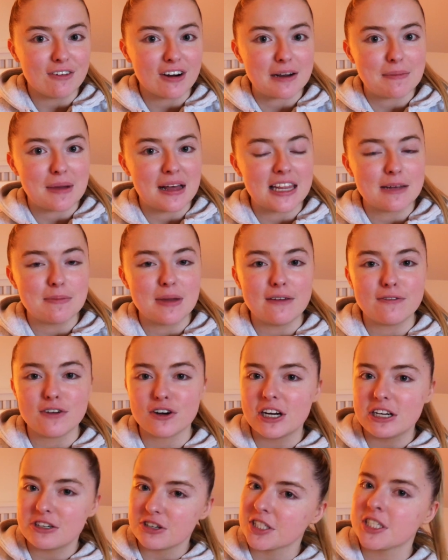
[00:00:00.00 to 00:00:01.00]
recommend them if you're
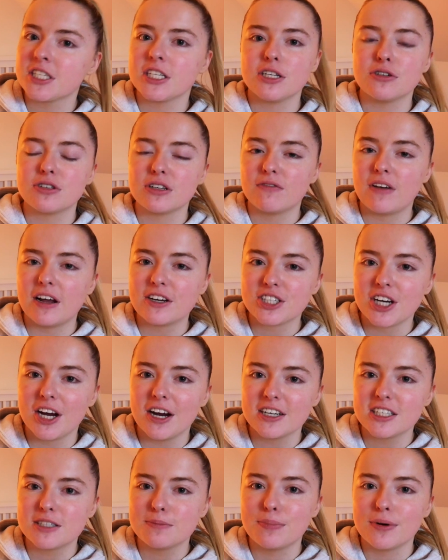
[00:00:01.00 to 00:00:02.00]
interested in using
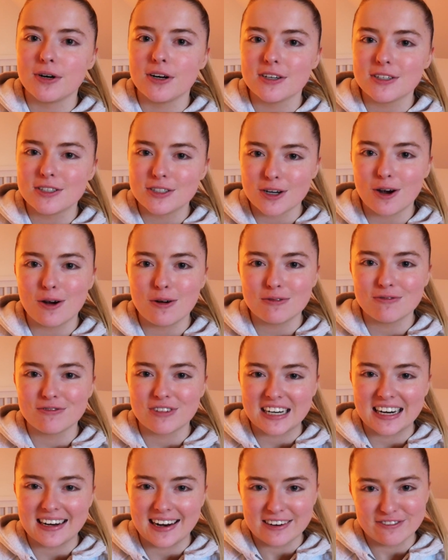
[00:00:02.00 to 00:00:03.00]
flashcards but don't
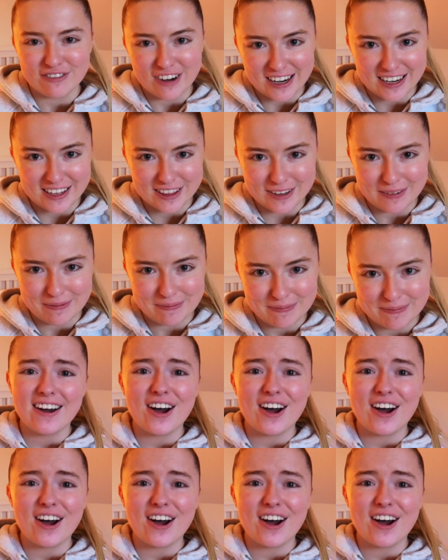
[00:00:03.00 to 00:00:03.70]
really like writing them.